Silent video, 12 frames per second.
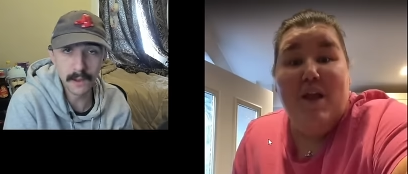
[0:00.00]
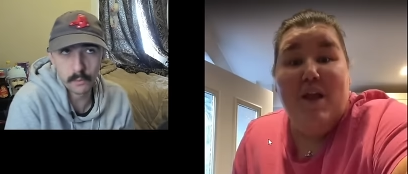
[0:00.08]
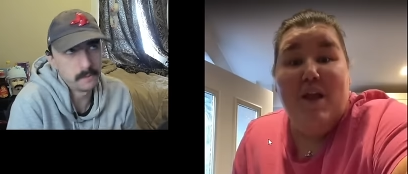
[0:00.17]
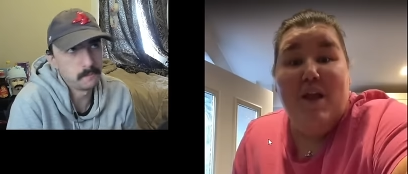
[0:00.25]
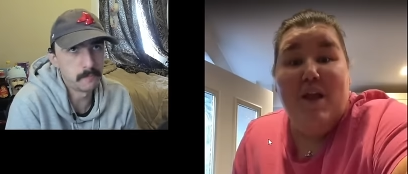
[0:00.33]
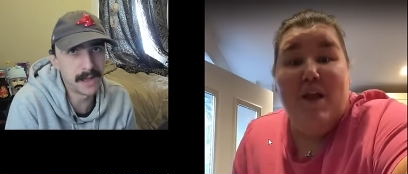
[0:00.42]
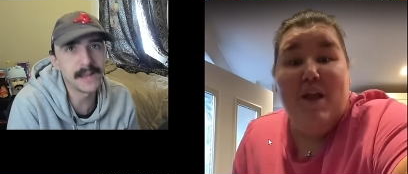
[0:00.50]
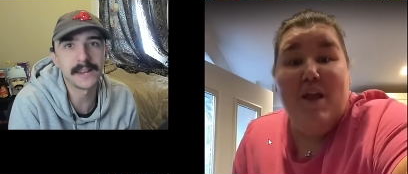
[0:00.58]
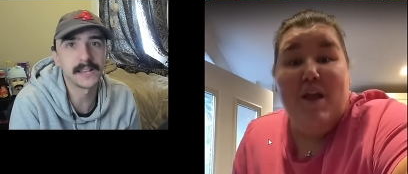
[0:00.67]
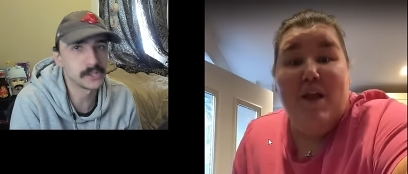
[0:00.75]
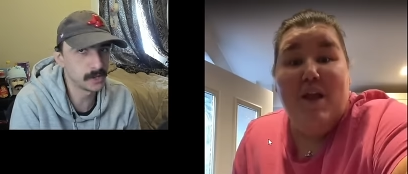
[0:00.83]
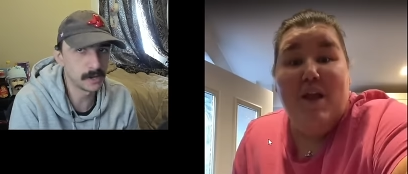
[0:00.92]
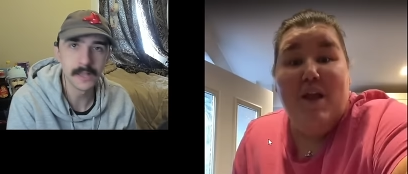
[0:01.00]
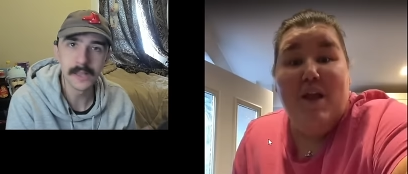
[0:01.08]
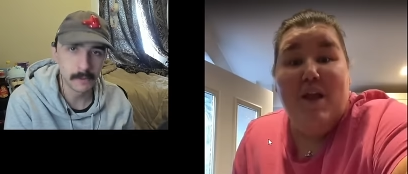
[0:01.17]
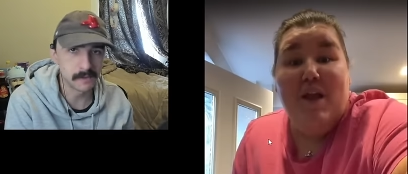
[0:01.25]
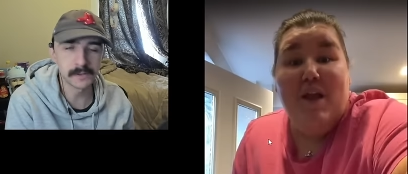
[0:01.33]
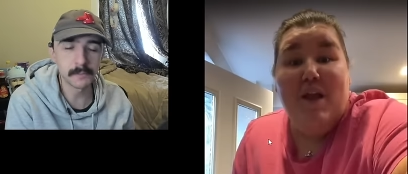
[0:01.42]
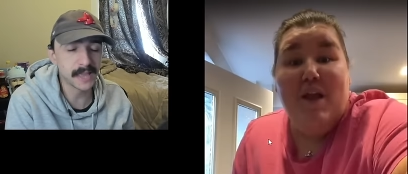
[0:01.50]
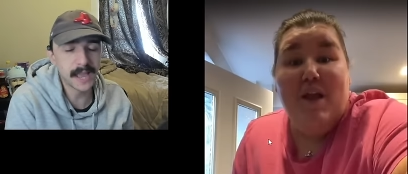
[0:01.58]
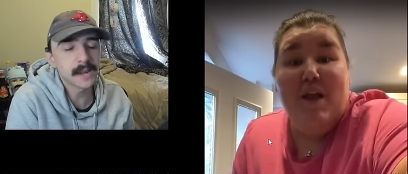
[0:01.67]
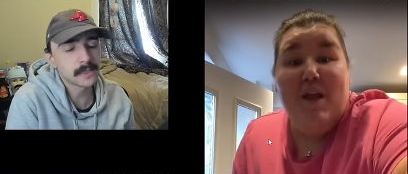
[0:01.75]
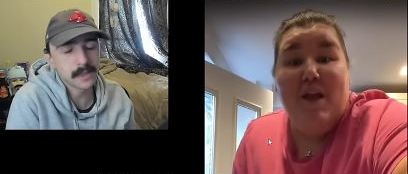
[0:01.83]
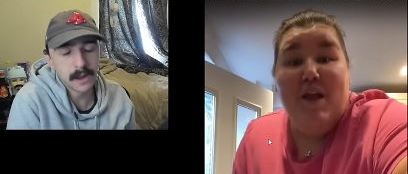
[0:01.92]
Speaker 1: wouldn't buy that shit. But if somebody had
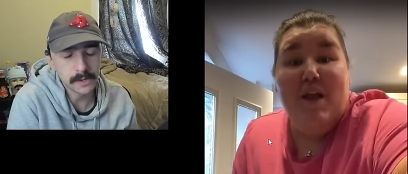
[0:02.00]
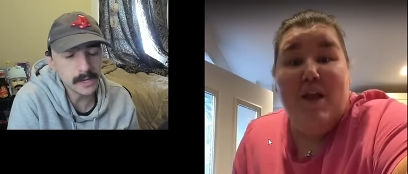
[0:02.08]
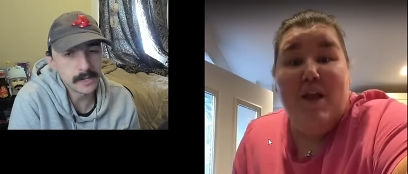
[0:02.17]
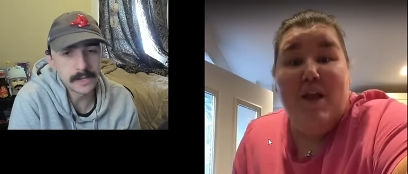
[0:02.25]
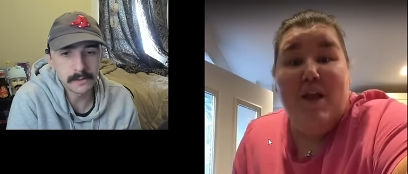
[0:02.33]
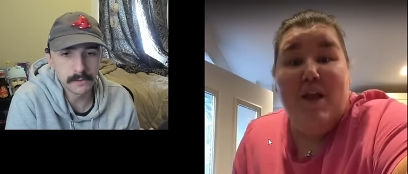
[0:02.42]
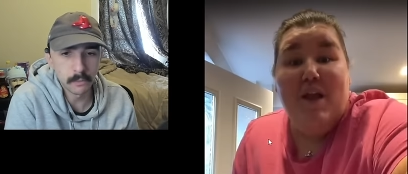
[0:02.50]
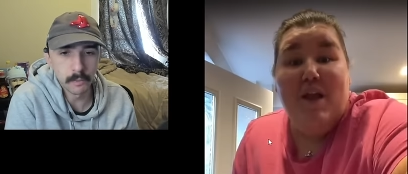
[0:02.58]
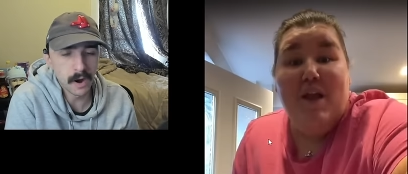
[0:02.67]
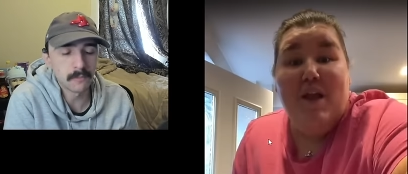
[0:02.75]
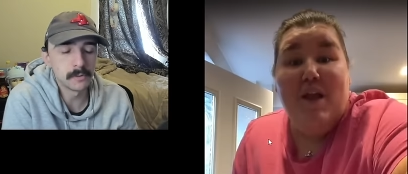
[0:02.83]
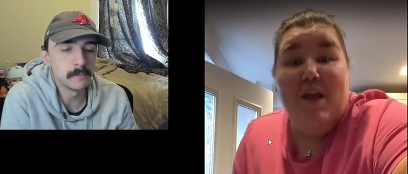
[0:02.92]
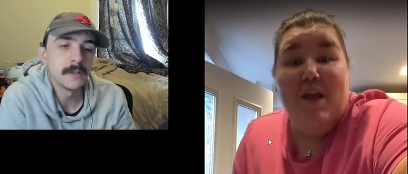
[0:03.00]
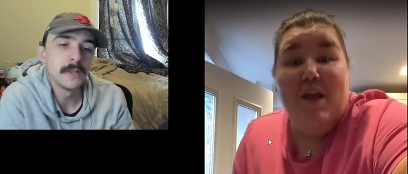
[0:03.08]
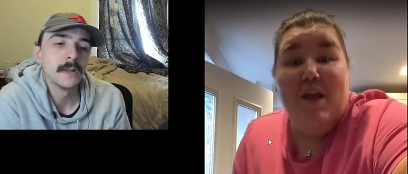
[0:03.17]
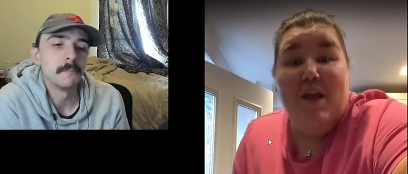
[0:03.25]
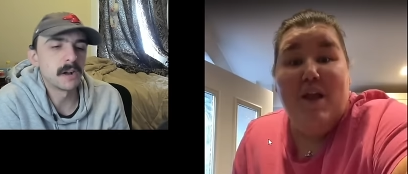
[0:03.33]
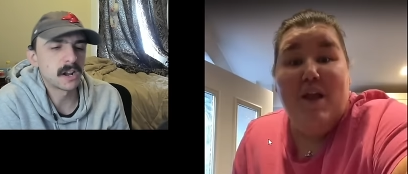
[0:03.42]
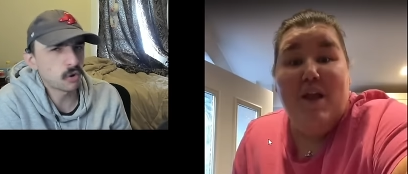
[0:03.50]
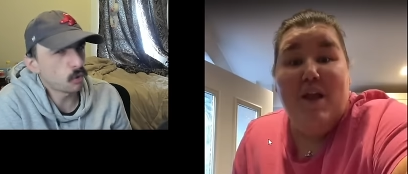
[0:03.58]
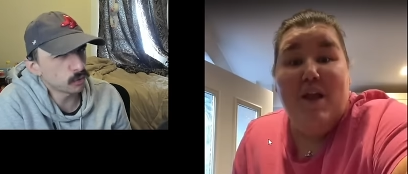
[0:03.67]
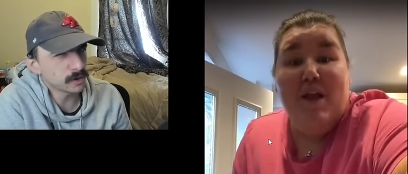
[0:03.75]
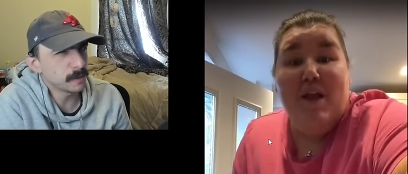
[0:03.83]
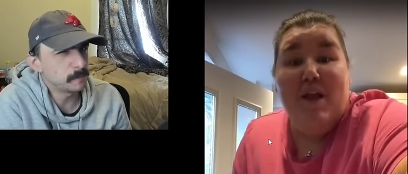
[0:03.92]
it there, I would eat it, no problem. But corn
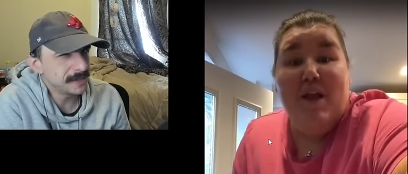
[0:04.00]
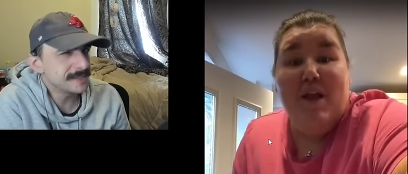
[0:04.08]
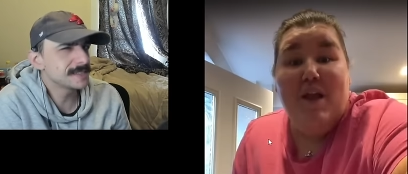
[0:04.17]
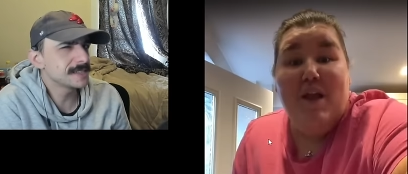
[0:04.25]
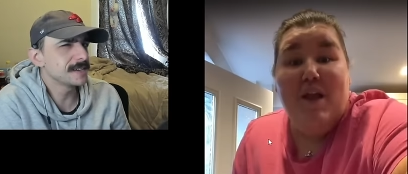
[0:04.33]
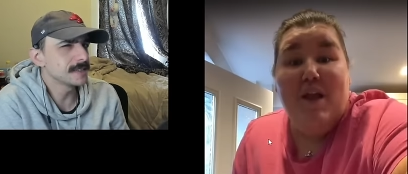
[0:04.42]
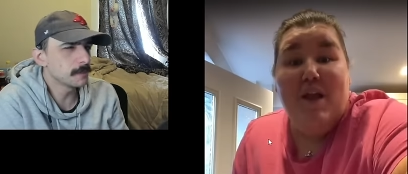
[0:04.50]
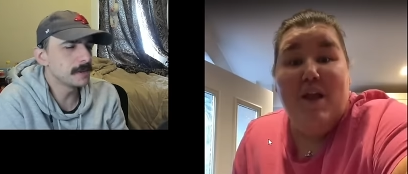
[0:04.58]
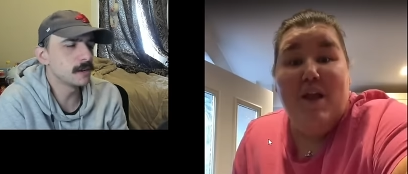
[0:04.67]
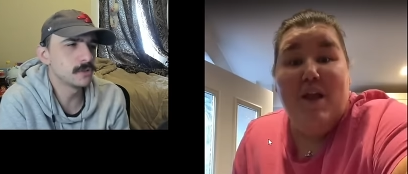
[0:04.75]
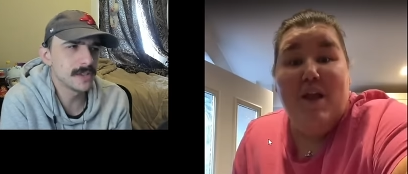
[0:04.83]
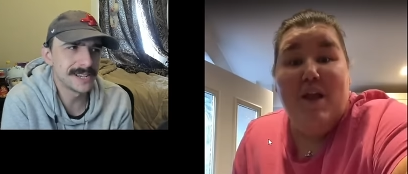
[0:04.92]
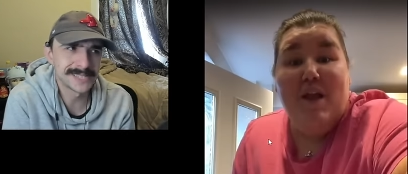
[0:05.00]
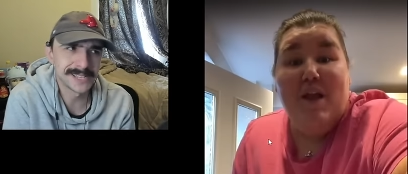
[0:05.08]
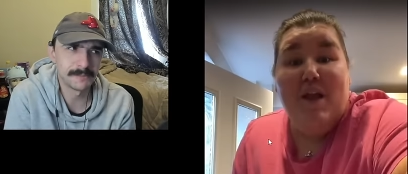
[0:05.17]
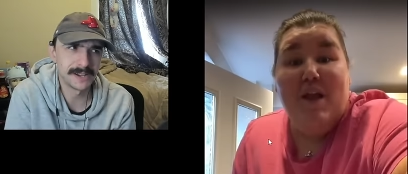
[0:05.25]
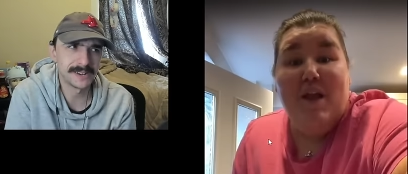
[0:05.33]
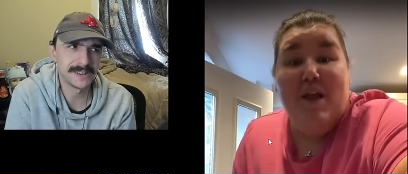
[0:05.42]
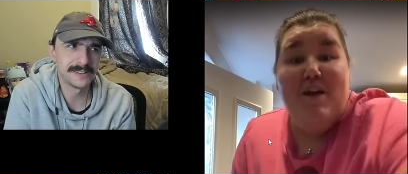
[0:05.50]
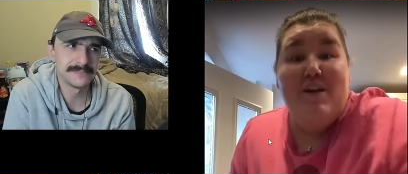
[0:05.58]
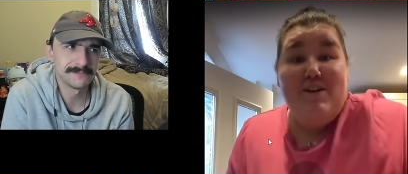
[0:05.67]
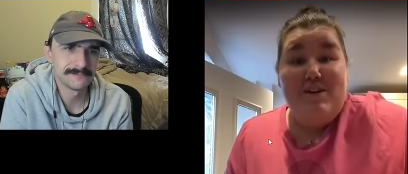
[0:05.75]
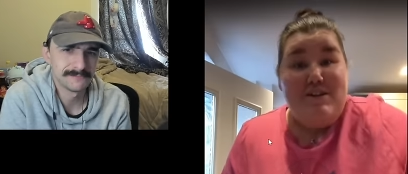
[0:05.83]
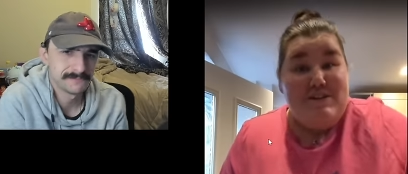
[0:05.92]
on pizza, let me know what you guys think about that.
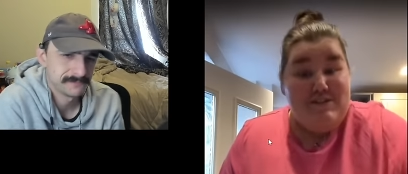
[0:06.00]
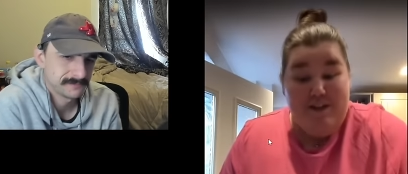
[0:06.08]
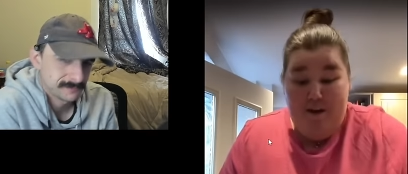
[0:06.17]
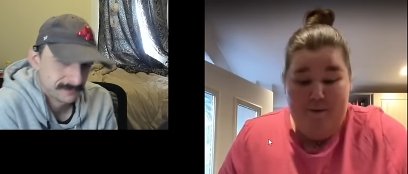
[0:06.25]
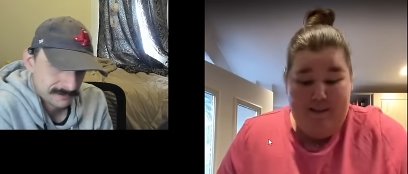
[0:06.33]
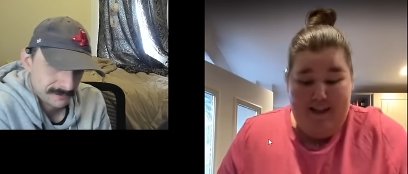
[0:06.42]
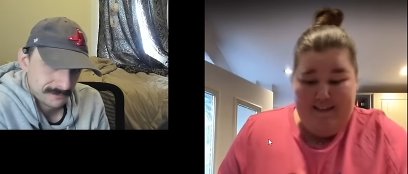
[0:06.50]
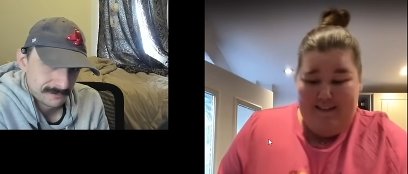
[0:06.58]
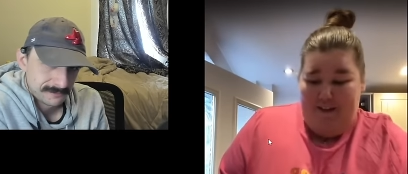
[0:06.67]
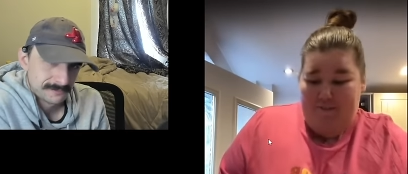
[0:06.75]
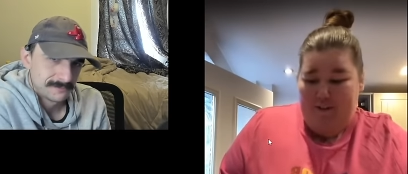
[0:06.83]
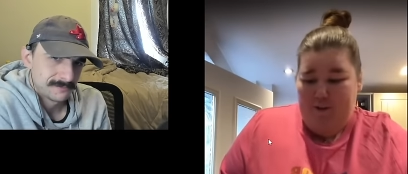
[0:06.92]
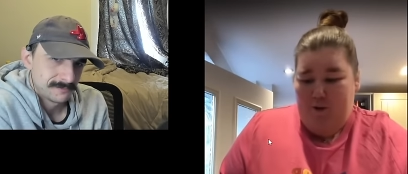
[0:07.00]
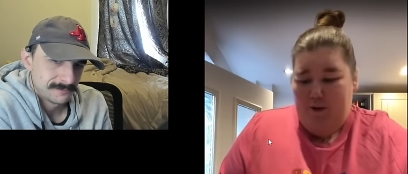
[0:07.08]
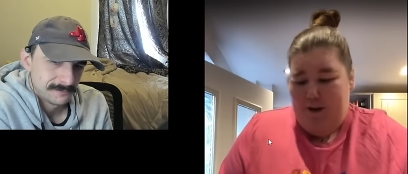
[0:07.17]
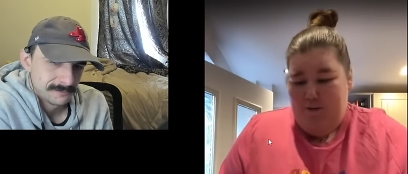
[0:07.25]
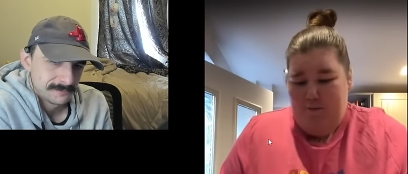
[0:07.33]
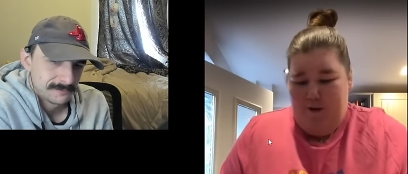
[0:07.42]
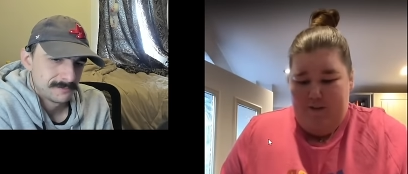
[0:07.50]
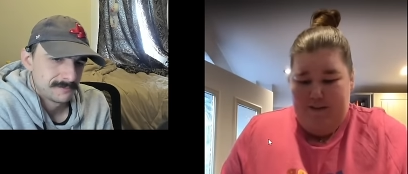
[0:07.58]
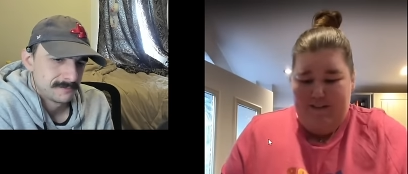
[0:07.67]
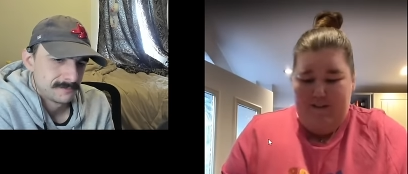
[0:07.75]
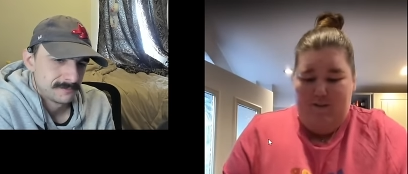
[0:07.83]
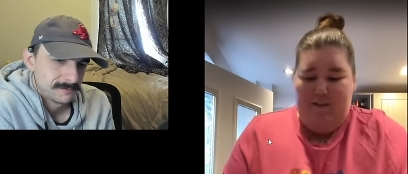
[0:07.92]
Speaker 2: So let's have a look at what these
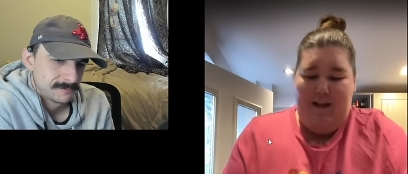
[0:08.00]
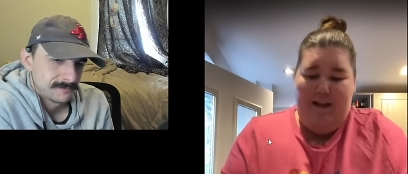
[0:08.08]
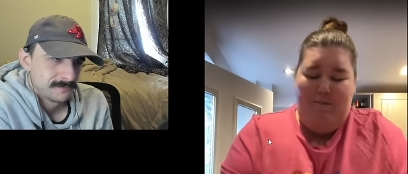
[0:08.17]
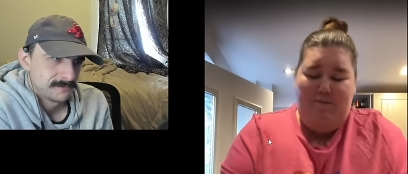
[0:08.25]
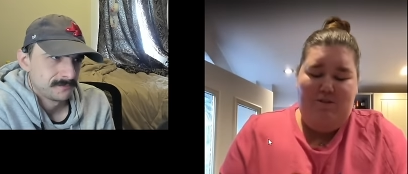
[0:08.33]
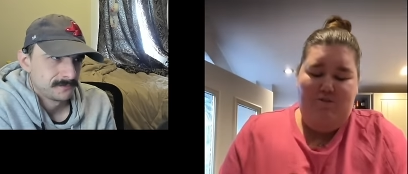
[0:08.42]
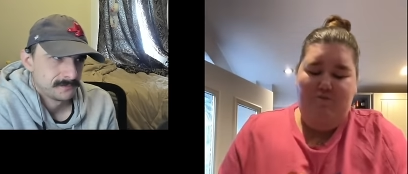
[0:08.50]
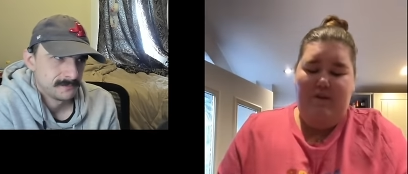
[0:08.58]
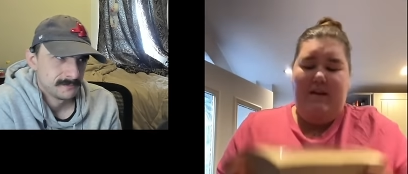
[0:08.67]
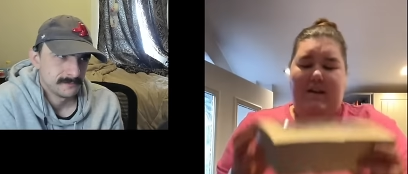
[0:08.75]
look like. Let me just read